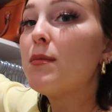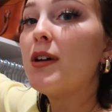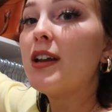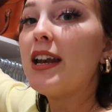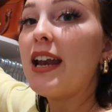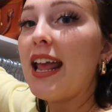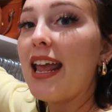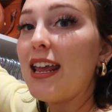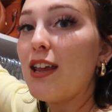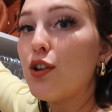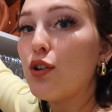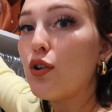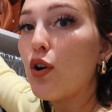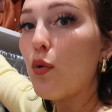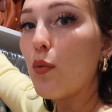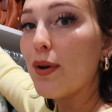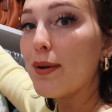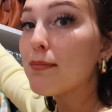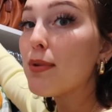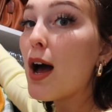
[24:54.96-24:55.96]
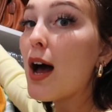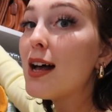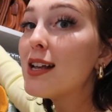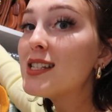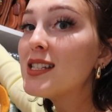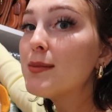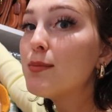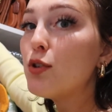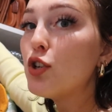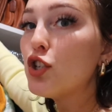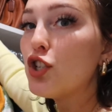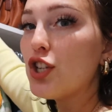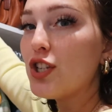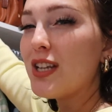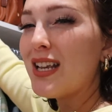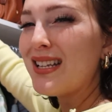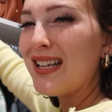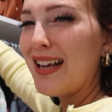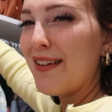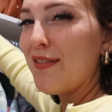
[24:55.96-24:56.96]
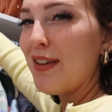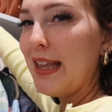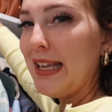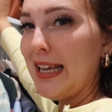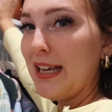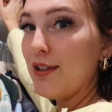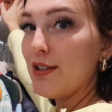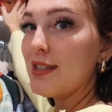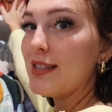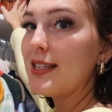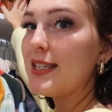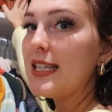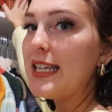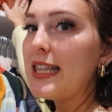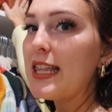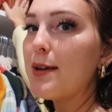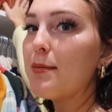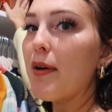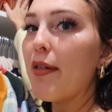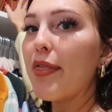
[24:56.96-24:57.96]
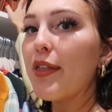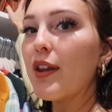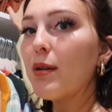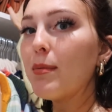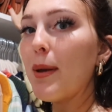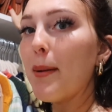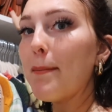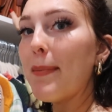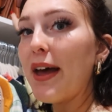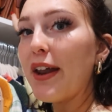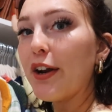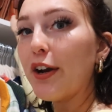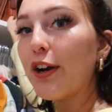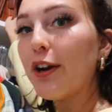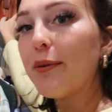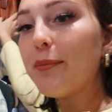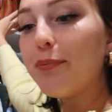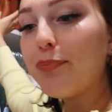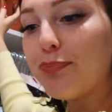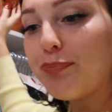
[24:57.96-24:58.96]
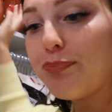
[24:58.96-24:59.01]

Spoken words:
them on an angle when possible, just because I feel like I could see them a little bit better.